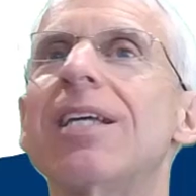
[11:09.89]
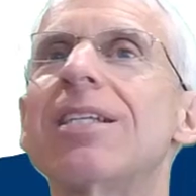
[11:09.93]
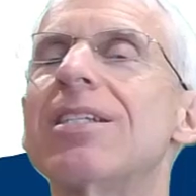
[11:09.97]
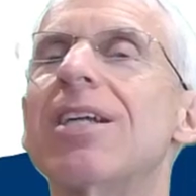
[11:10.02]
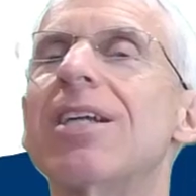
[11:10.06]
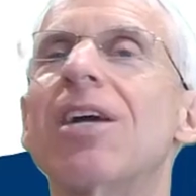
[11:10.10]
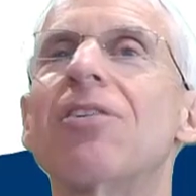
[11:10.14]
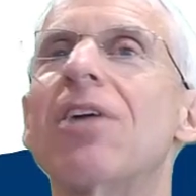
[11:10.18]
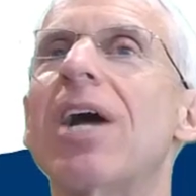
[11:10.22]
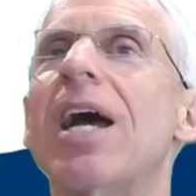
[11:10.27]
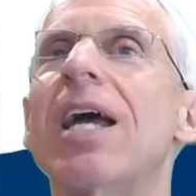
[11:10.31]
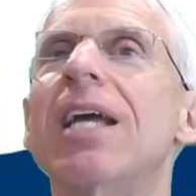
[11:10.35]

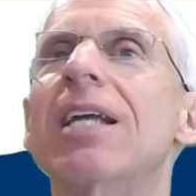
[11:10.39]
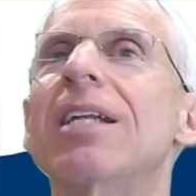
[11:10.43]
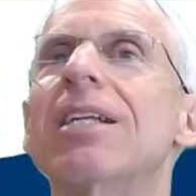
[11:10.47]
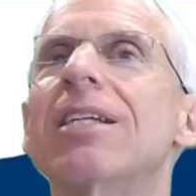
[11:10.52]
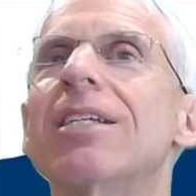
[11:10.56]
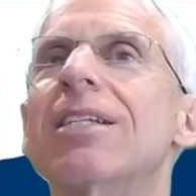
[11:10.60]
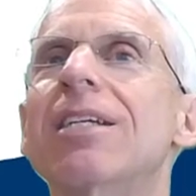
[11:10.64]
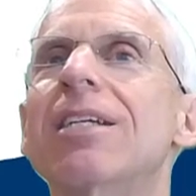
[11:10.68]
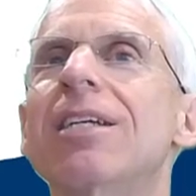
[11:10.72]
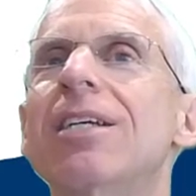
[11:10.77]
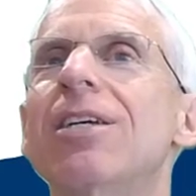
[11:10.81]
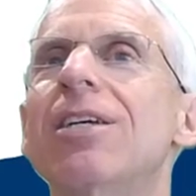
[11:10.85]
That's not
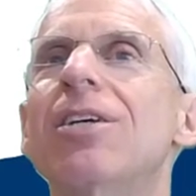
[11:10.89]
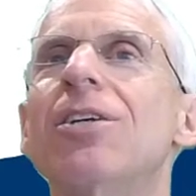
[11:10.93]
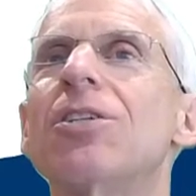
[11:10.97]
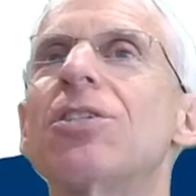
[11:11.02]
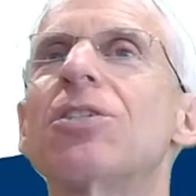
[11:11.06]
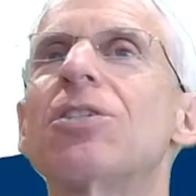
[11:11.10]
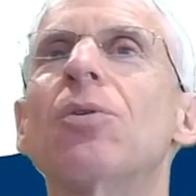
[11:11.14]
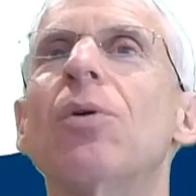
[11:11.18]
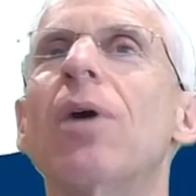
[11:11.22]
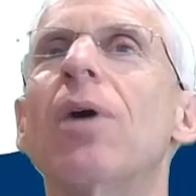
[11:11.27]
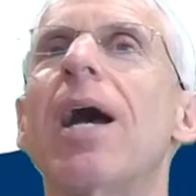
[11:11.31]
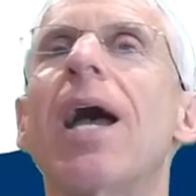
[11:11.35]
right.
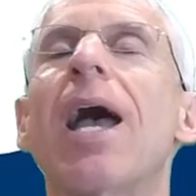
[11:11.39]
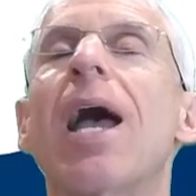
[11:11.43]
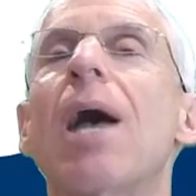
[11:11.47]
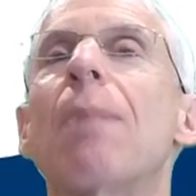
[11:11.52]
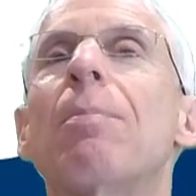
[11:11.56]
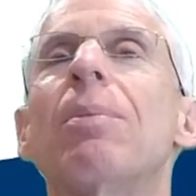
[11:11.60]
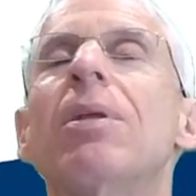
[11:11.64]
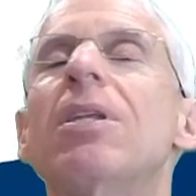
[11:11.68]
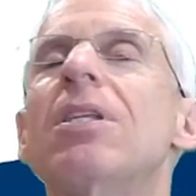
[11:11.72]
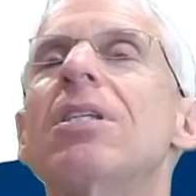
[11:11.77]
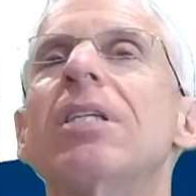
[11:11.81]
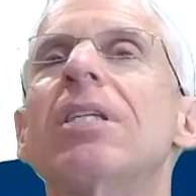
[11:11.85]
So what
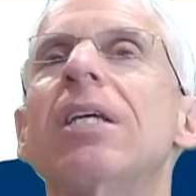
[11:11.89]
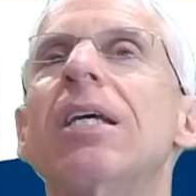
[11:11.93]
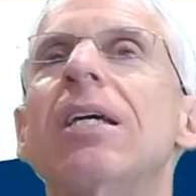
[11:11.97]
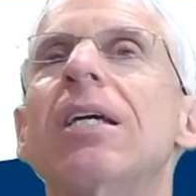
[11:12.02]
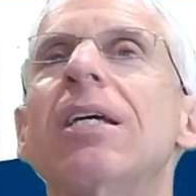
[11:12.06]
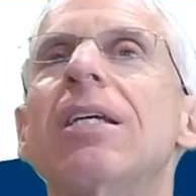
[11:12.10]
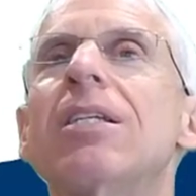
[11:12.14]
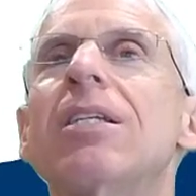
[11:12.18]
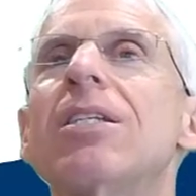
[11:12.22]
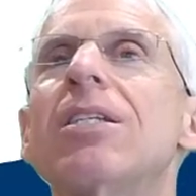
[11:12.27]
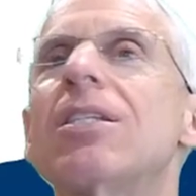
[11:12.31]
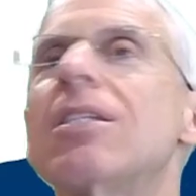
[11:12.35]
happens
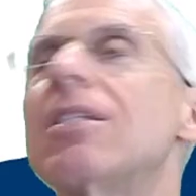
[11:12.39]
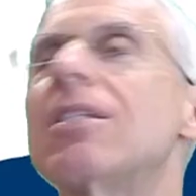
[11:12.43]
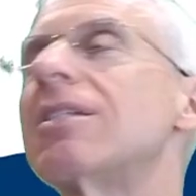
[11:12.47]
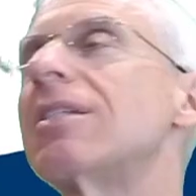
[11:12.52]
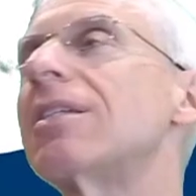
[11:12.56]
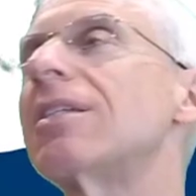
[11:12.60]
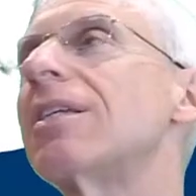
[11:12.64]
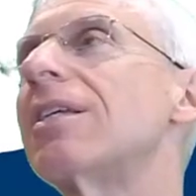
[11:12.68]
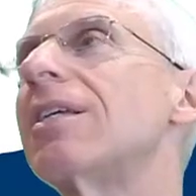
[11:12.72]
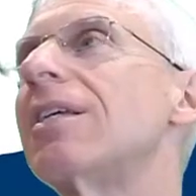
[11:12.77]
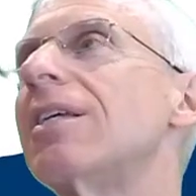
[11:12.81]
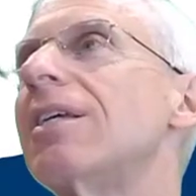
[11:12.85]

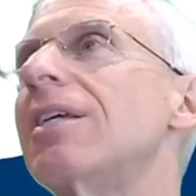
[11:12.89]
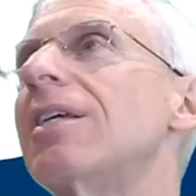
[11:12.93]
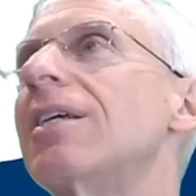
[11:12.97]
is